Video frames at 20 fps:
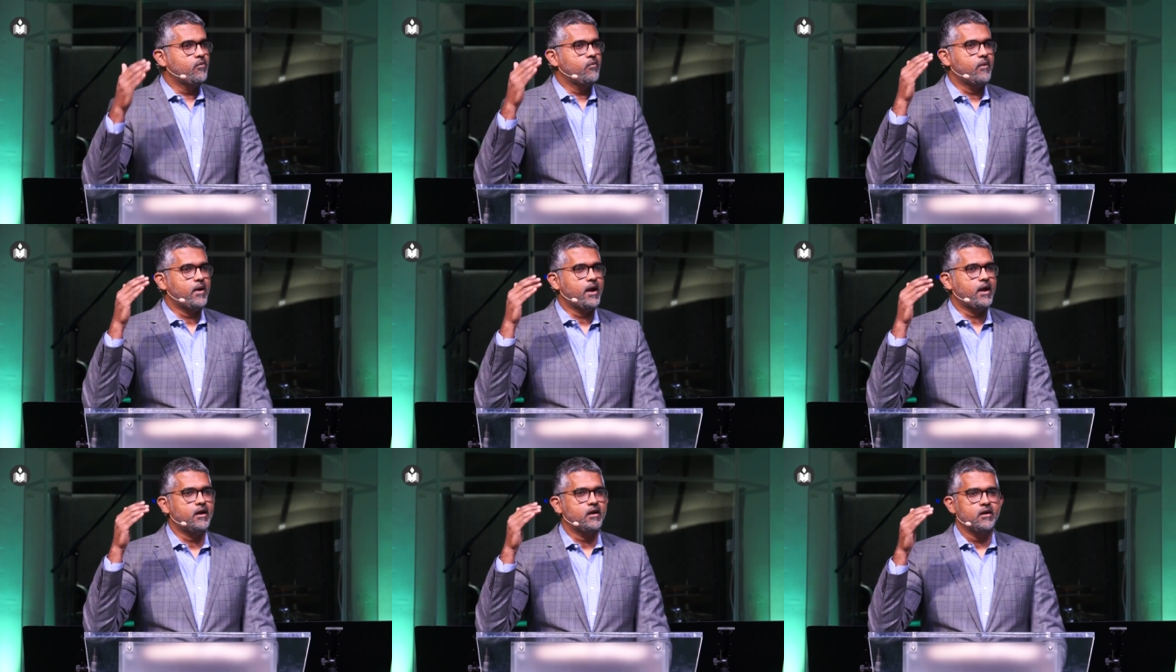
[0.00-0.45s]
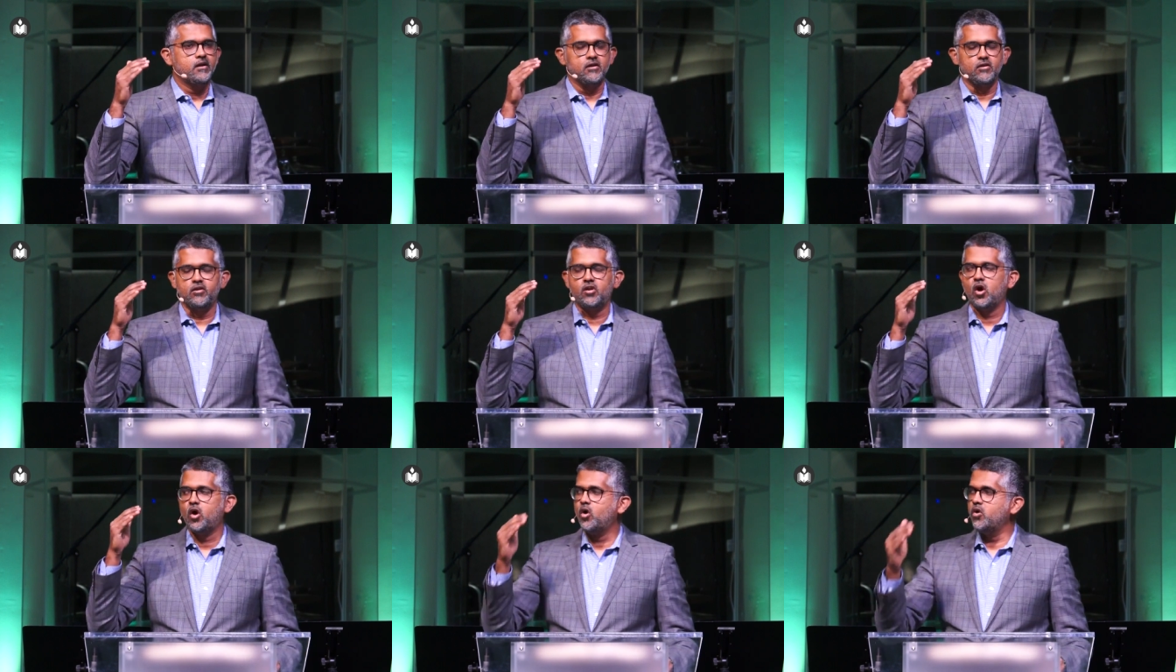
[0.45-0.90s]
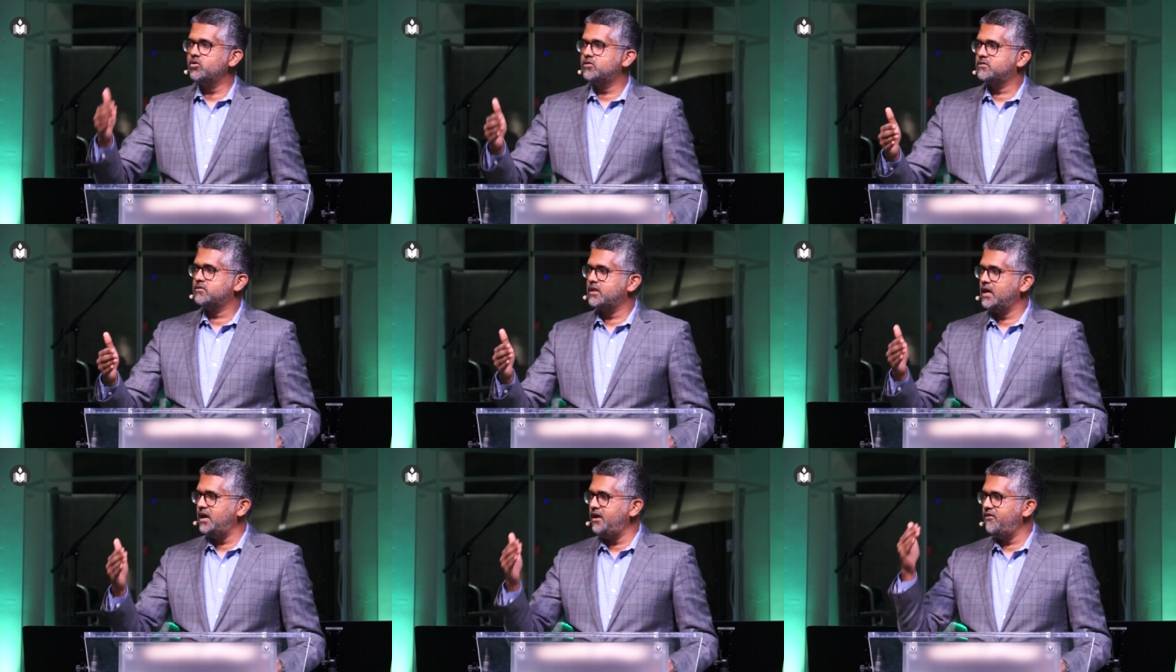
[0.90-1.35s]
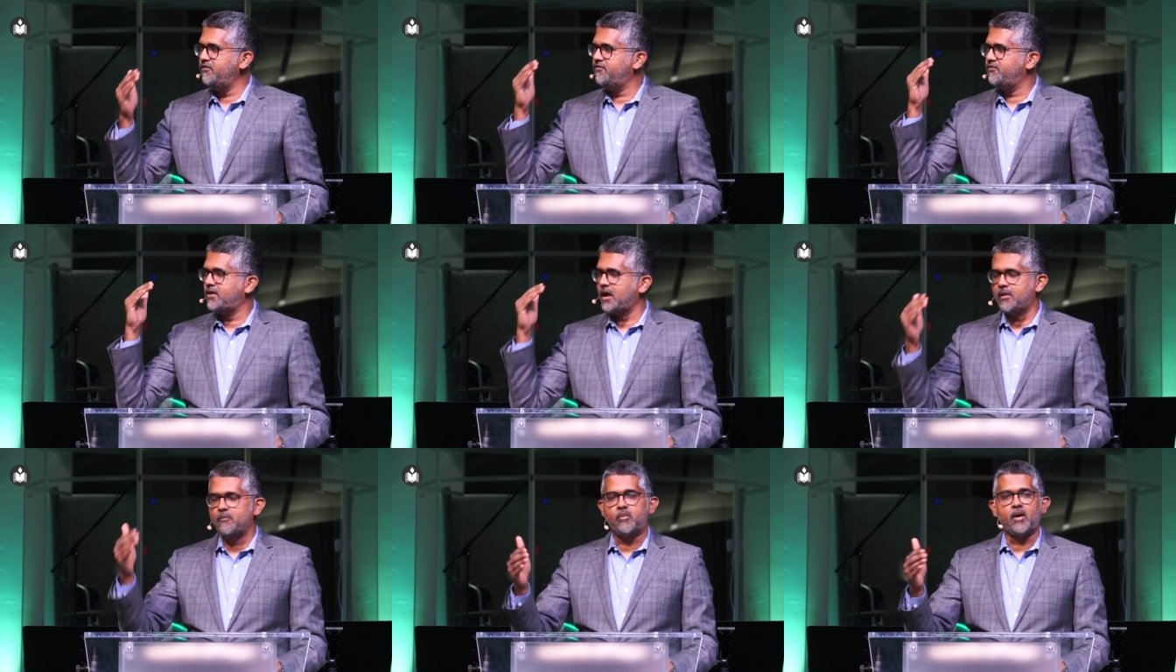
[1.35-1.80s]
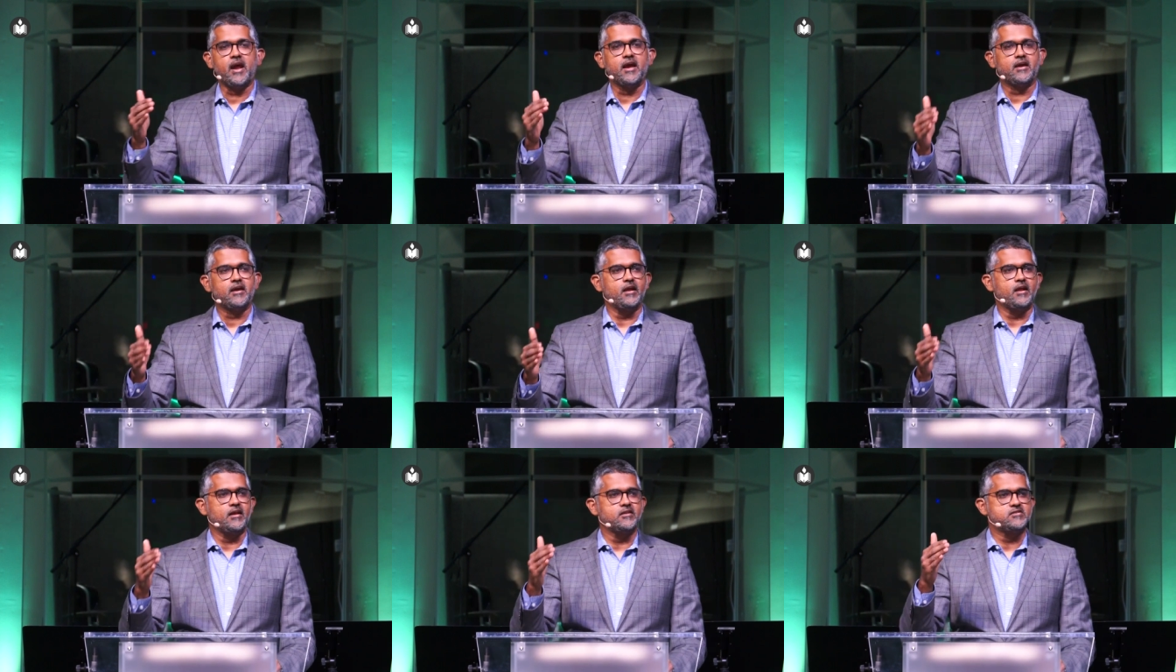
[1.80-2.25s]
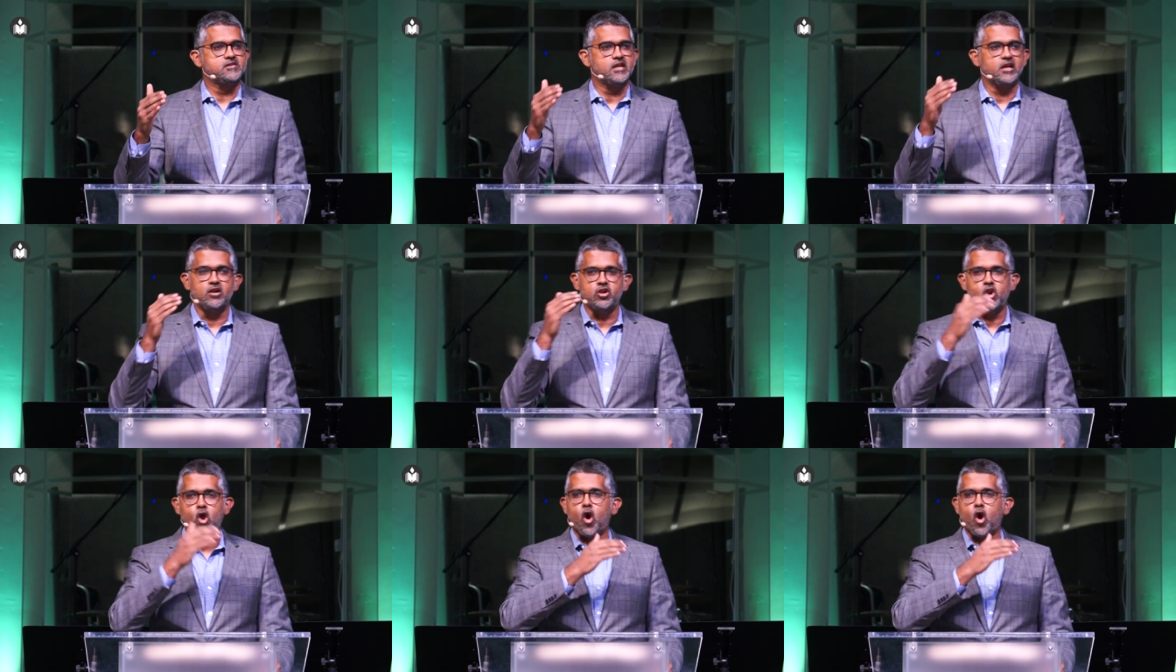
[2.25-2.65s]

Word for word: where no thief can break in and steal.